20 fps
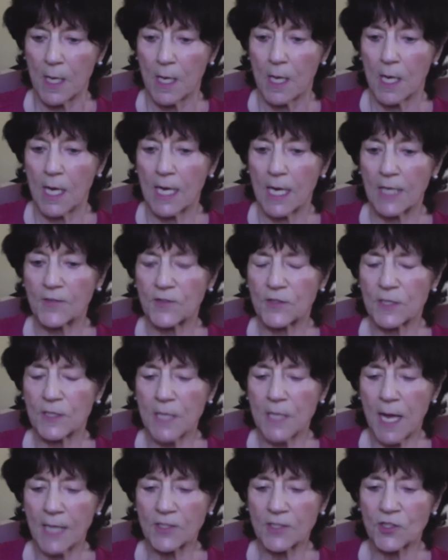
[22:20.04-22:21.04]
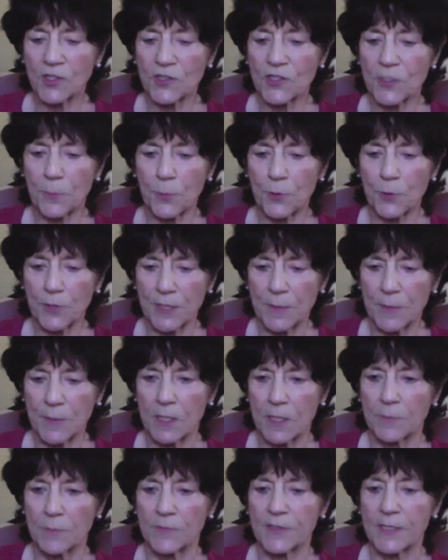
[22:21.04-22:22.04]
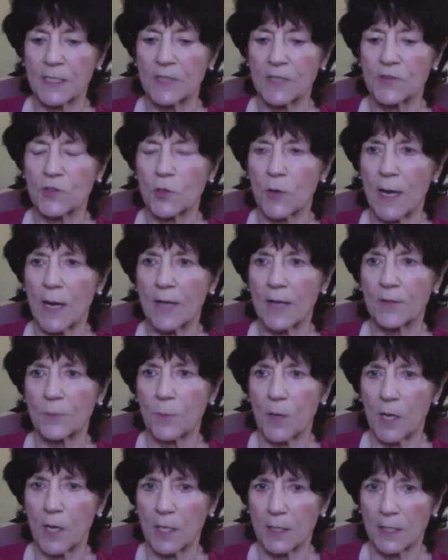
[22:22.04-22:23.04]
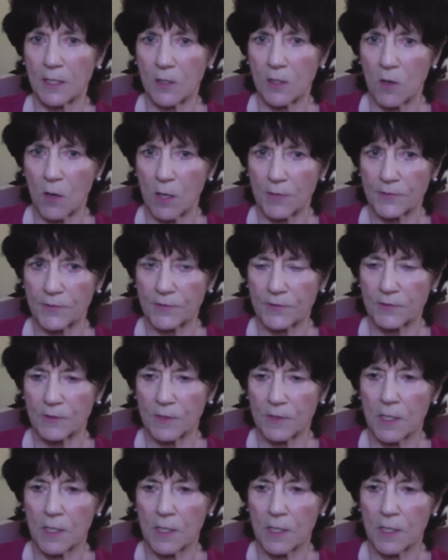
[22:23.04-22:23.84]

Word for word: It's not just the premiums, it's your out of pocket costs